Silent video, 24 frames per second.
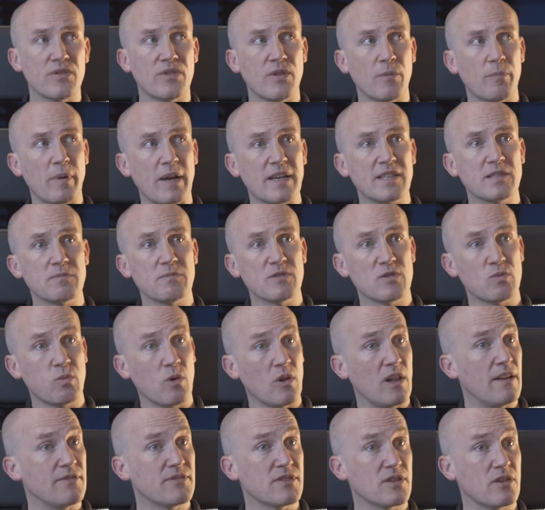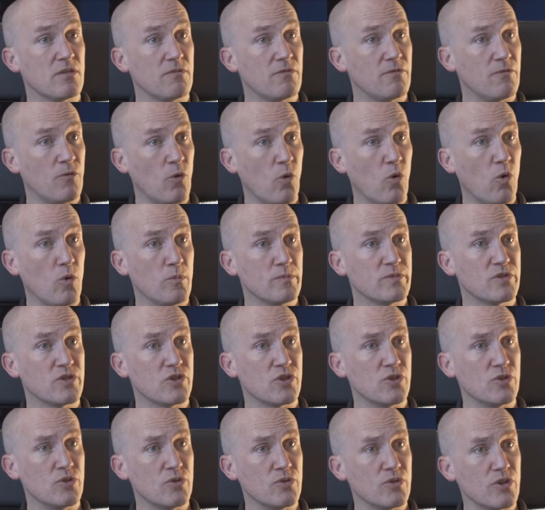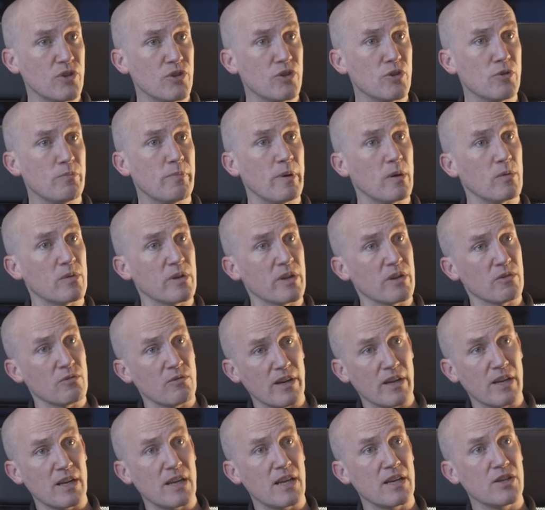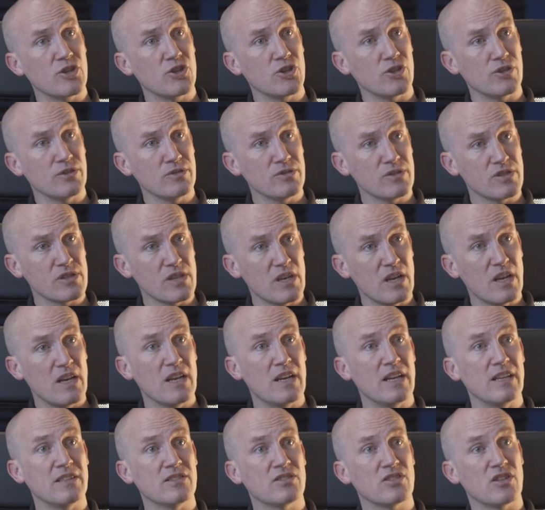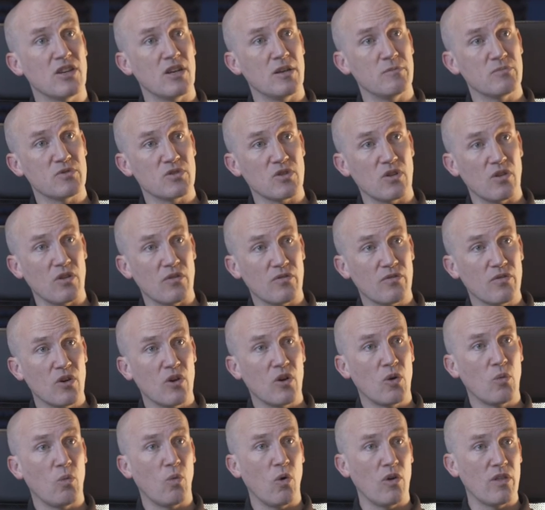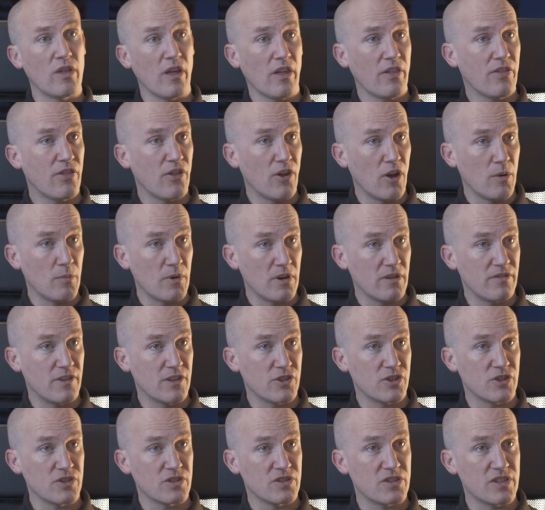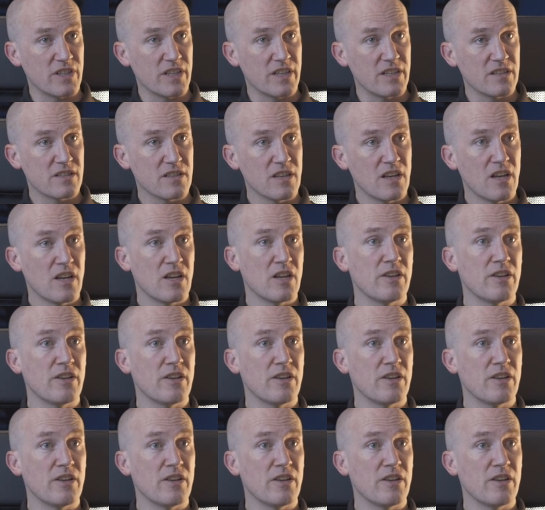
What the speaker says: The basements will have to conform to the new building regulations in terms of what their thermal efficiency is.